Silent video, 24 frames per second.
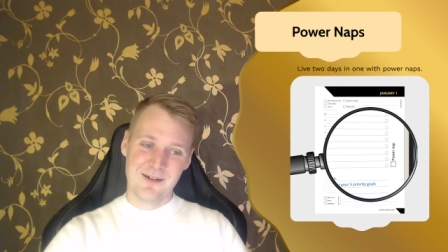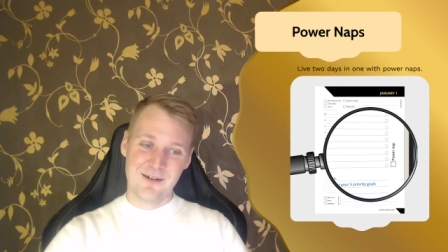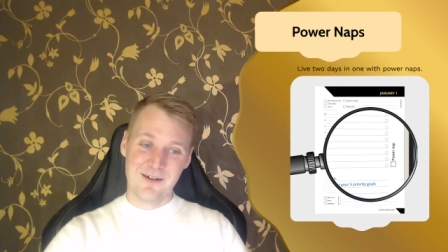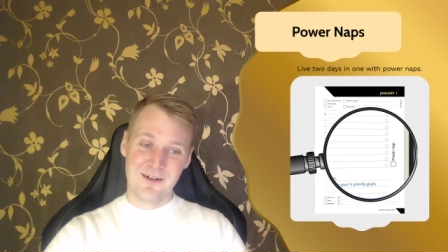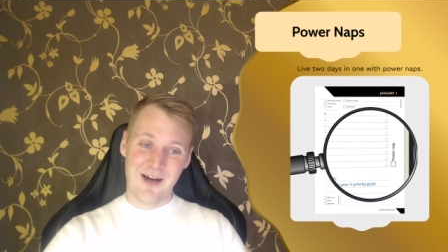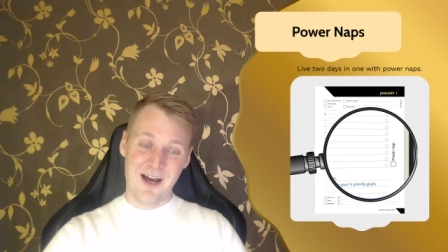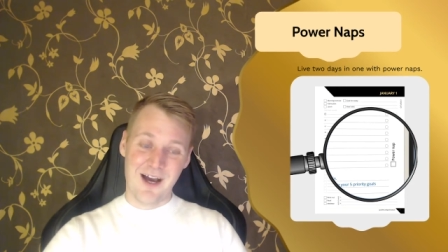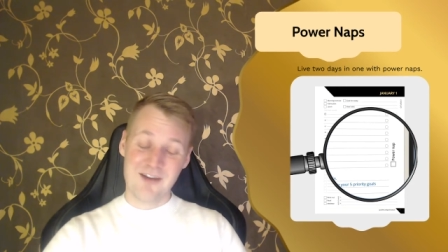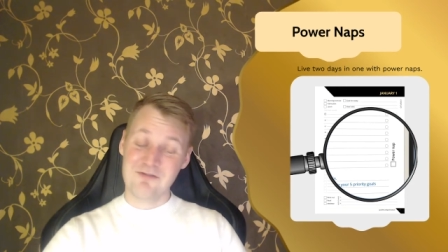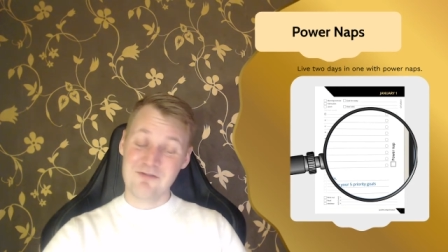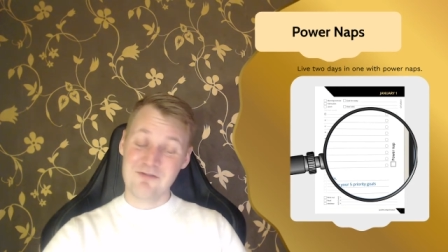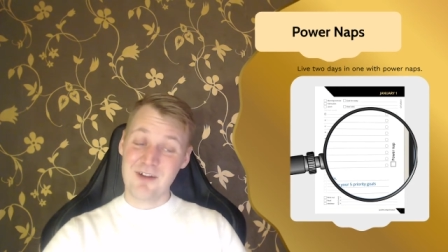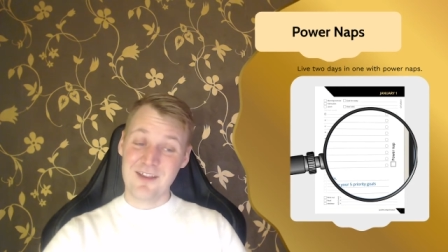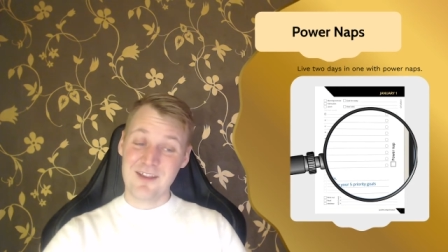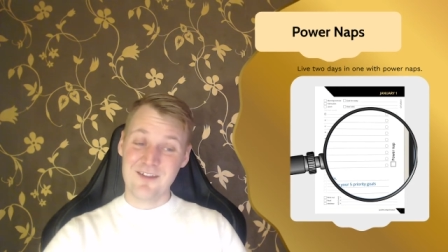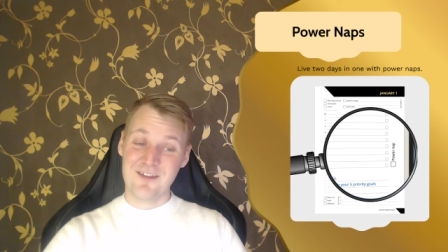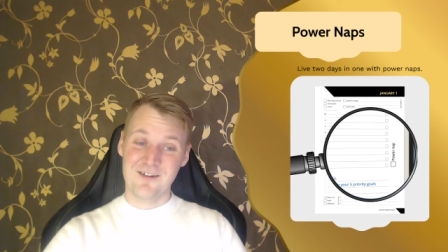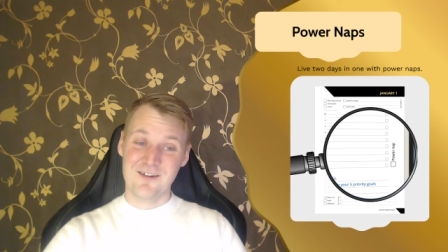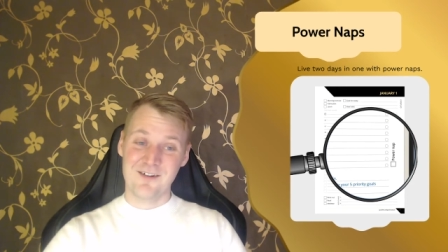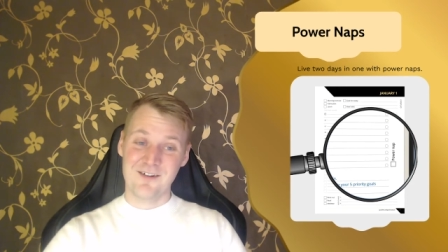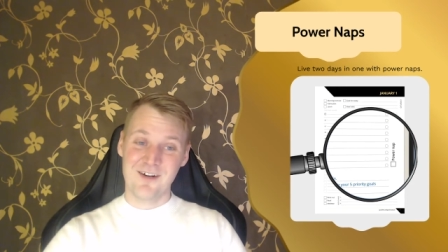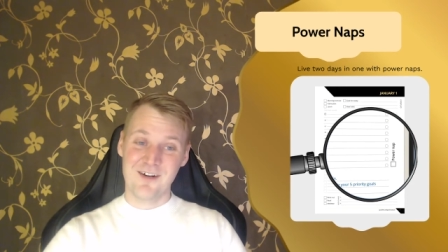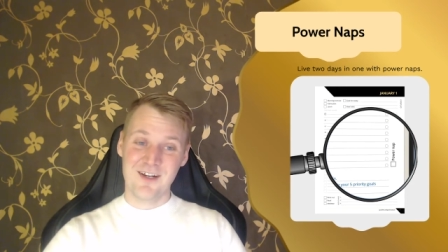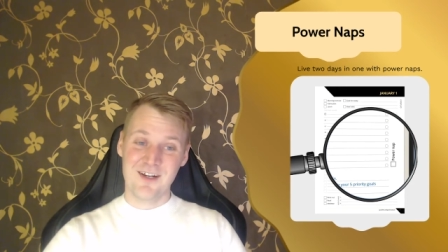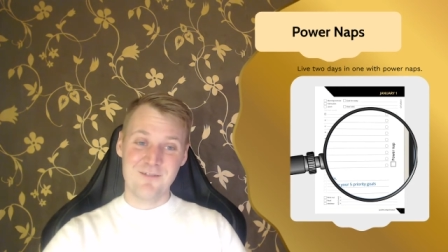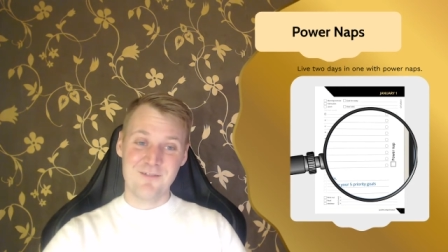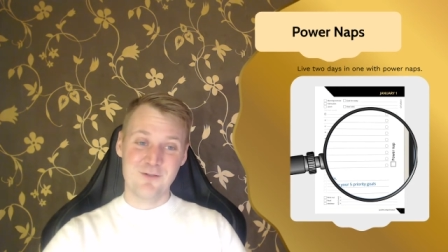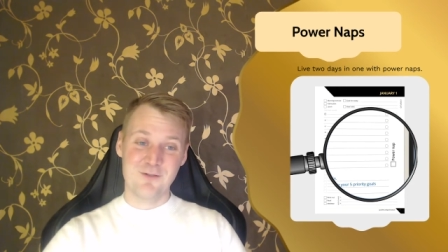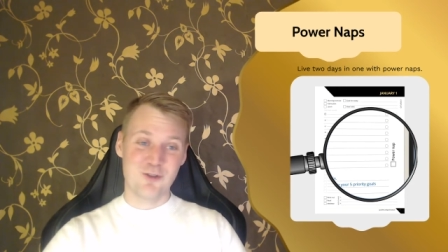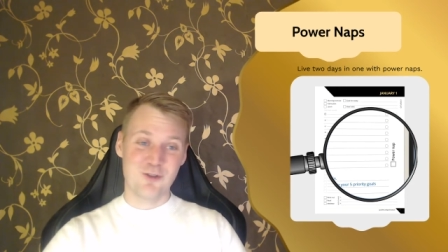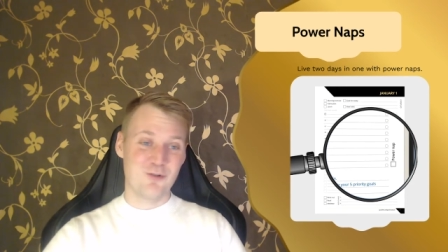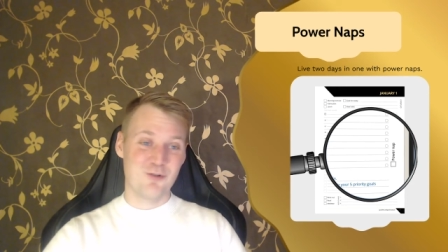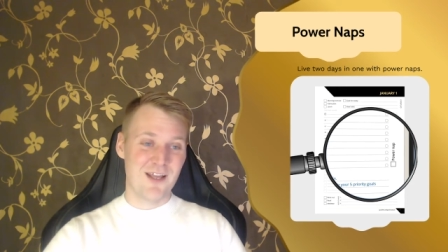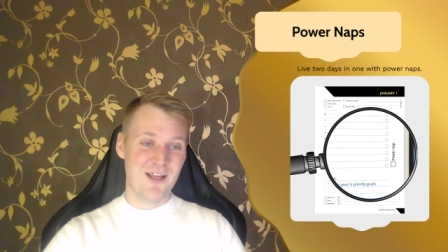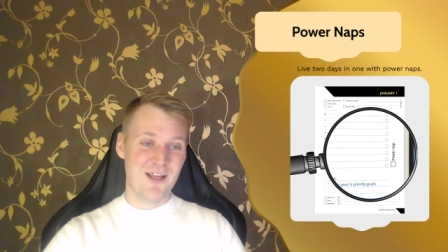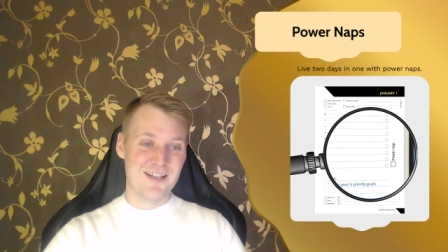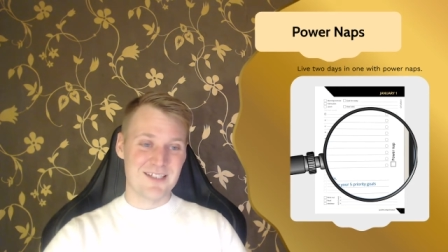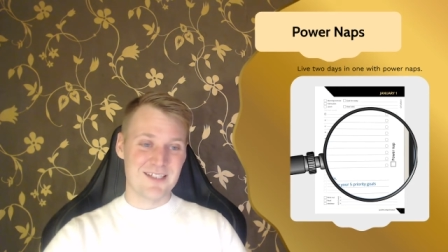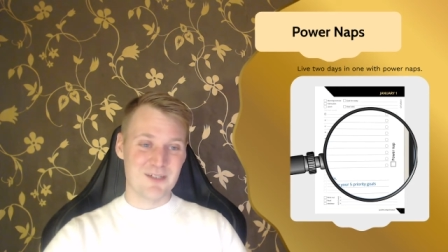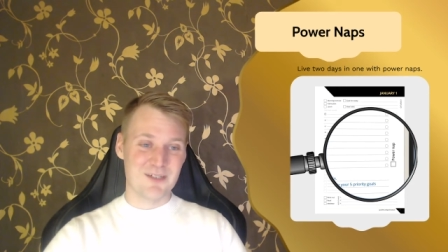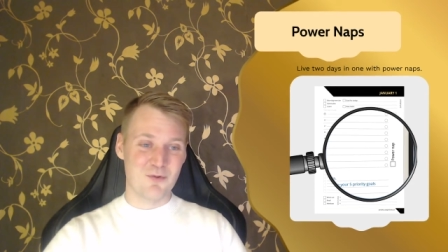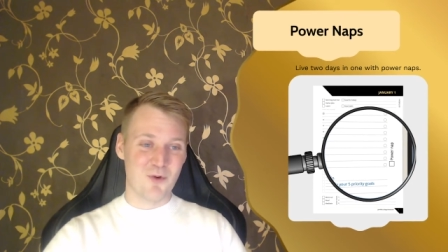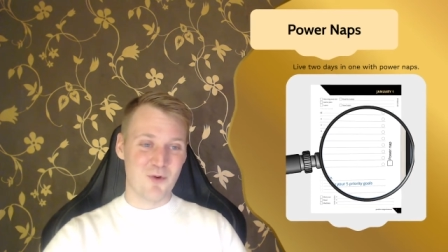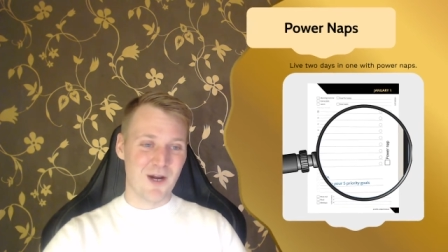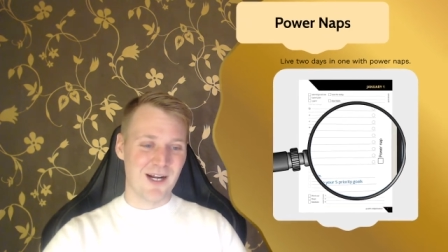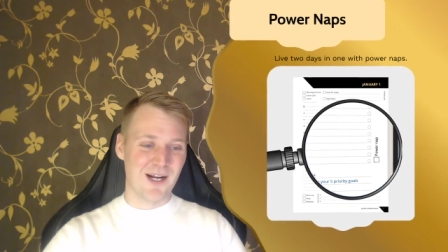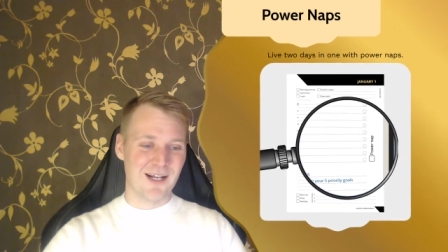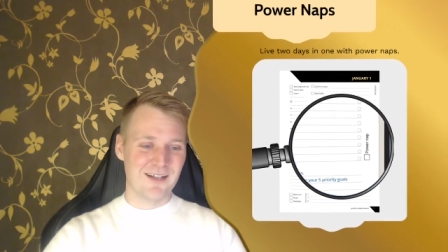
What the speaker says: I rather live 2 days in one